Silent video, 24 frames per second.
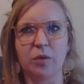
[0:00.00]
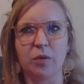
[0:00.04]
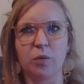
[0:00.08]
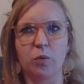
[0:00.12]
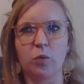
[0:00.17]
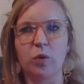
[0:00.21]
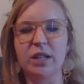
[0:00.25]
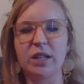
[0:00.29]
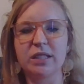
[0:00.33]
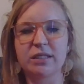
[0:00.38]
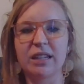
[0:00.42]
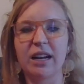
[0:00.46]

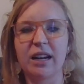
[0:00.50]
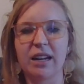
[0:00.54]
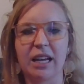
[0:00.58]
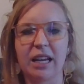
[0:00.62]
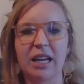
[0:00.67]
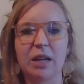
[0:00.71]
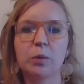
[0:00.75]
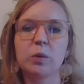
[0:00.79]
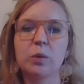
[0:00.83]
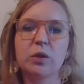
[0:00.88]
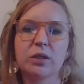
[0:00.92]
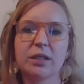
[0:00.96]
was not
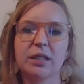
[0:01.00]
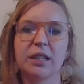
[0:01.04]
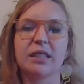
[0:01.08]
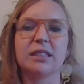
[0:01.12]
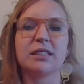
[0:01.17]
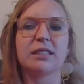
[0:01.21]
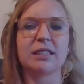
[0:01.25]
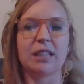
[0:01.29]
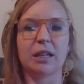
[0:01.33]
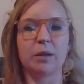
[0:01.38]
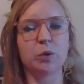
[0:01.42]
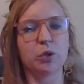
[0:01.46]
able to
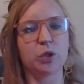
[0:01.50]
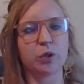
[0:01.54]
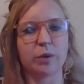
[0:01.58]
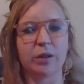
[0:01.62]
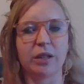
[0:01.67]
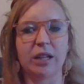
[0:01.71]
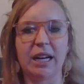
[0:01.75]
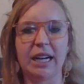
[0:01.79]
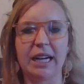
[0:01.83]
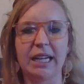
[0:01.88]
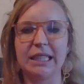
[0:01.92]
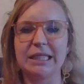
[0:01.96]

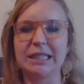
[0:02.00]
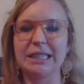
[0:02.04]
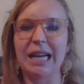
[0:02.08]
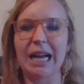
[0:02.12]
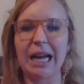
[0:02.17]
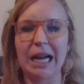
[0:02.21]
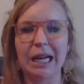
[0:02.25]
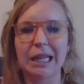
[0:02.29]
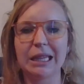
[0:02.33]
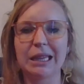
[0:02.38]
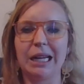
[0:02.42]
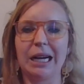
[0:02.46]
conceptualize
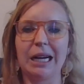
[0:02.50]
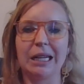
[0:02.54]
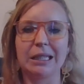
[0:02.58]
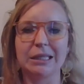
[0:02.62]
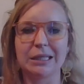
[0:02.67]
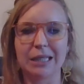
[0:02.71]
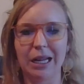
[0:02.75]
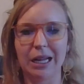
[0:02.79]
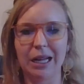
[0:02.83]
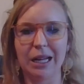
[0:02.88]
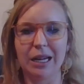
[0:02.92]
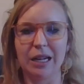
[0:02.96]
at
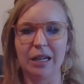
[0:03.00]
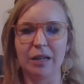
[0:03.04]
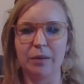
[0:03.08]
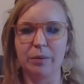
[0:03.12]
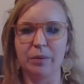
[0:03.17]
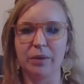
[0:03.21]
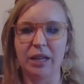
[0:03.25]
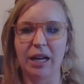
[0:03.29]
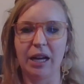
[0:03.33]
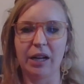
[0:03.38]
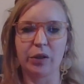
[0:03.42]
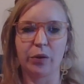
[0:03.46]
that
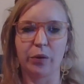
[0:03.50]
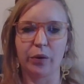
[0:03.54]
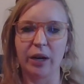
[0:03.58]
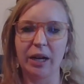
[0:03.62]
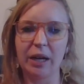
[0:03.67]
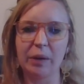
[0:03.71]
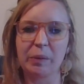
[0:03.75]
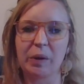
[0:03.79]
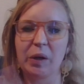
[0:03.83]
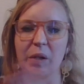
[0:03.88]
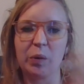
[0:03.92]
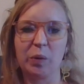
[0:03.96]
time that
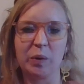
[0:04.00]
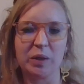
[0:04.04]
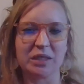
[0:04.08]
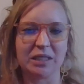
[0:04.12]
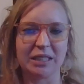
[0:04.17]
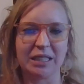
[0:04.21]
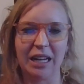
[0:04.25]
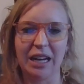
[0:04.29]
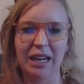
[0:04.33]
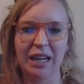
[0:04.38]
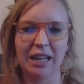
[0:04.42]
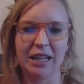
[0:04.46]
grandma was
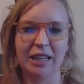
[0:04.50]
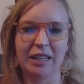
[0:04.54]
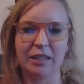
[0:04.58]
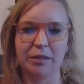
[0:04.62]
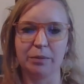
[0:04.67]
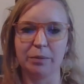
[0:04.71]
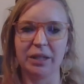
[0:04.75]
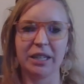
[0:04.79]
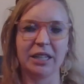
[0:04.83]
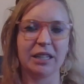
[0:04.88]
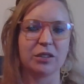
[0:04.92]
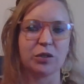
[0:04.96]

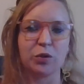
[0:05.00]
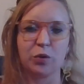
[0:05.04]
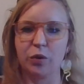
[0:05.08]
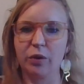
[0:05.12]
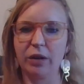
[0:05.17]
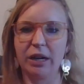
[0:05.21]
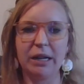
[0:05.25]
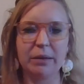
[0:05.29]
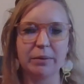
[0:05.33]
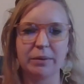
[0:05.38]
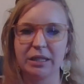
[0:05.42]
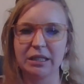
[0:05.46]
gone because
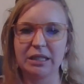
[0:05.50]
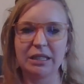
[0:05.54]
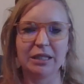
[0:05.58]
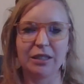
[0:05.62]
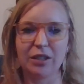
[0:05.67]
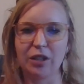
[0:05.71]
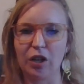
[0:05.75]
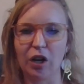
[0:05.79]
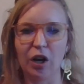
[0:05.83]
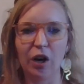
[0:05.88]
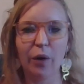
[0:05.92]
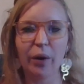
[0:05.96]
grandma
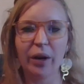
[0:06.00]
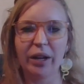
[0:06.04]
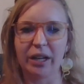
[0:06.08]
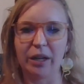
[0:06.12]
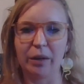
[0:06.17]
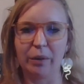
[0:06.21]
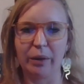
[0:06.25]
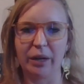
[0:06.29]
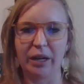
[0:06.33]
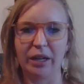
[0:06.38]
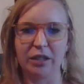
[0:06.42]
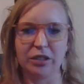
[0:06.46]
didn't go
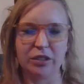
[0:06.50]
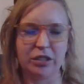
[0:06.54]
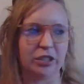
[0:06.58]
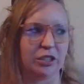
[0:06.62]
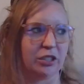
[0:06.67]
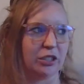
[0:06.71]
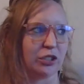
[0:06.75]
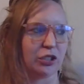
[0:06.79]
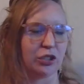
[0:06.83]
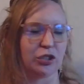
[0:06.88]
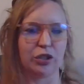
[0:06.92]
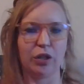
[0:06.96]
anywhere. She
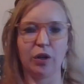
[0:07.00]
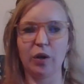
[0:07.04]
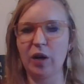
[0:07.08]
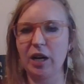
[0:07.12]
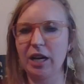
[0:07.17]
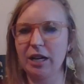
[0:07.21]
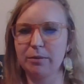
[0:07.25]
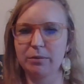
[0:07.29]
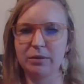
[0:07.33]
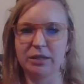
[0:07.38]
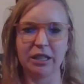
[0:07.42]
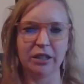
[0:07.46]
just showed
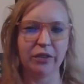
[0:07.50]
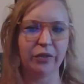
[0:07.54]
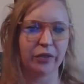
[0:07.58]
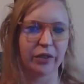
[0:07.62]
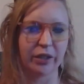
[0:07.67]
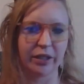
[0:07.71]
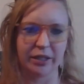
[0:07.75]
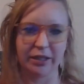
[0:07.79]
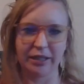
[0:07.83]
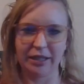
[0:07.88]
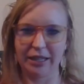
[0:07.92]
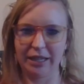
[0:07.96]
up
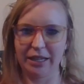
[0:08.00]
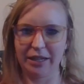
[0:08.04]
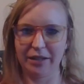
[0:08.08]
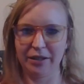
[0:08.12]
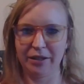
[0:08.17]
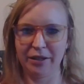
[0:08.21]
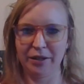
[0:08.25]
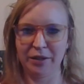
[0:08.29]
differently,